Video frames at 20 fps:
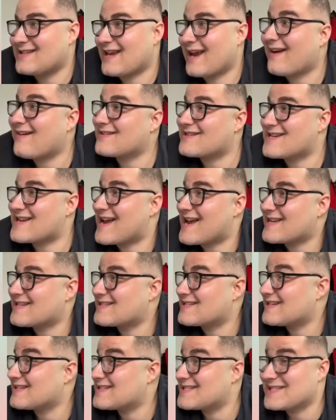heresy has
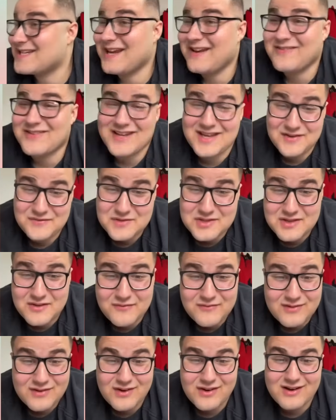deceived even the
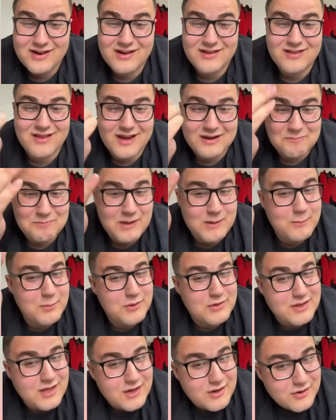very elect.
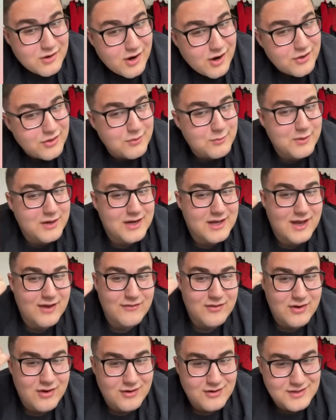People that are on their way to
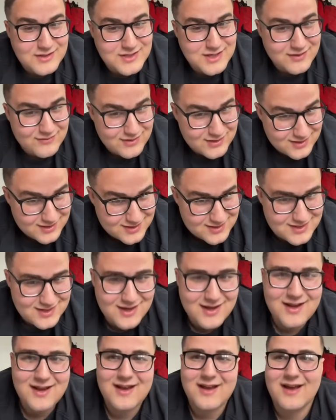heaven are deceived in this.
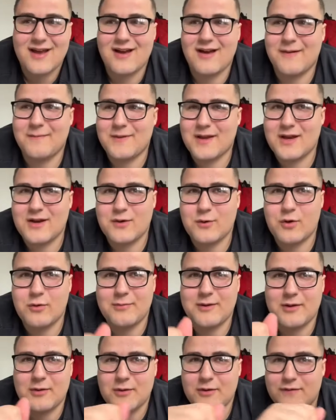And it will
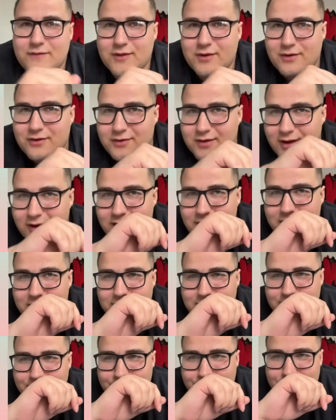be revealed
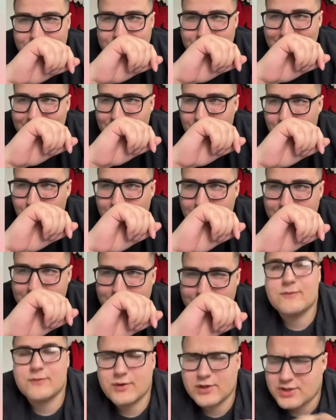to everyone.
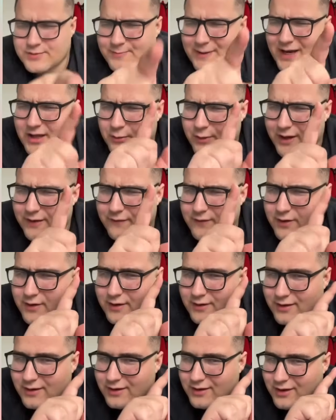Which, by the way,
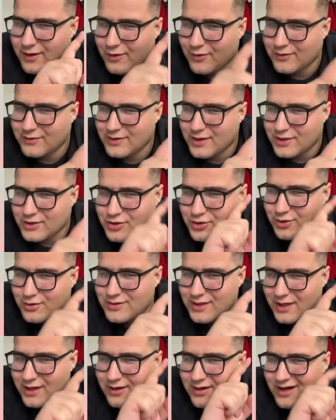the truth
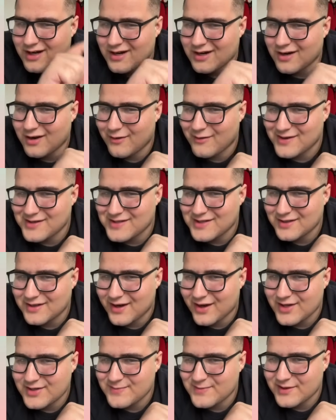that you need to know is the
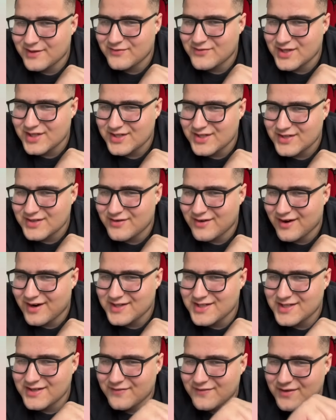gospel of Jesus
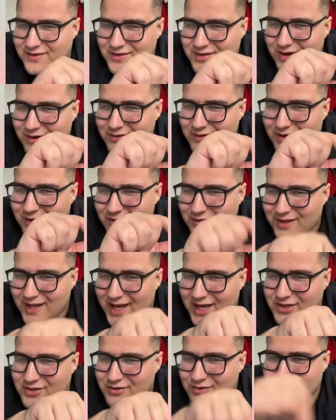Christ. If you don't know
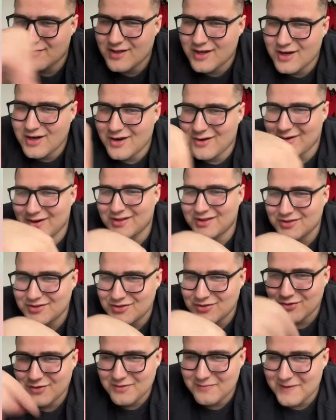that truth, then no other
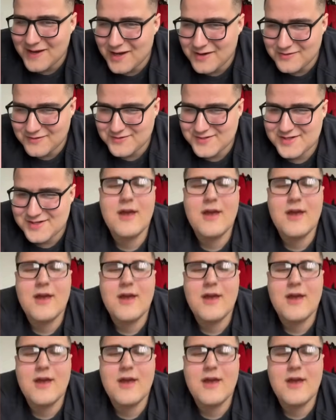truth matters.